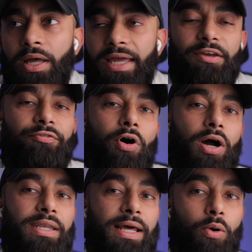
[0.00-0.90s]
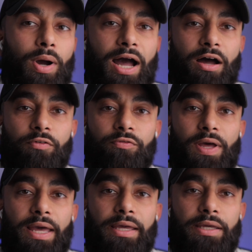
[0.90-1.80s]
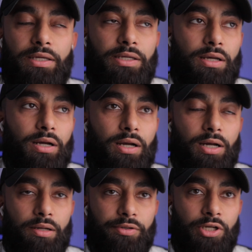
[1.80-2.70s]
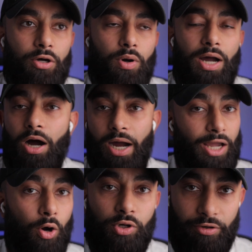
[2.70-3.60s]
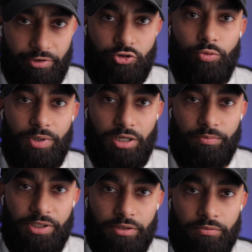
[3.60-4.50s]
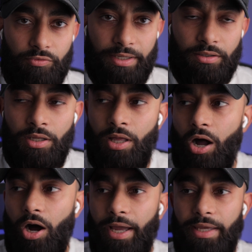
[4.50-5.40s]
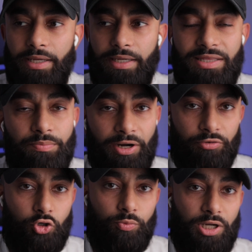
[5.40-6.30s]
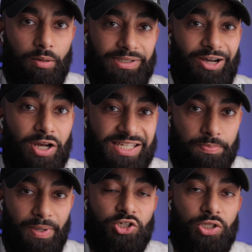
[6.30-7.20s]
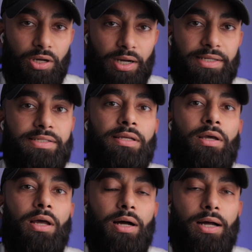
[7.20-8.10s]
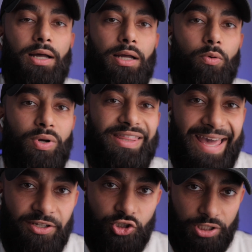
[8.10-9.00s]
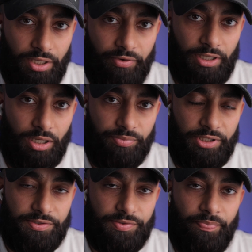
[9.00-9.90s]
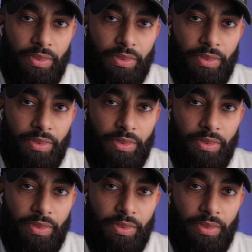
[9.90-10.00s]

if I now have I own a recruitment company, right? In my recruitment company, I specialize with engineering companies.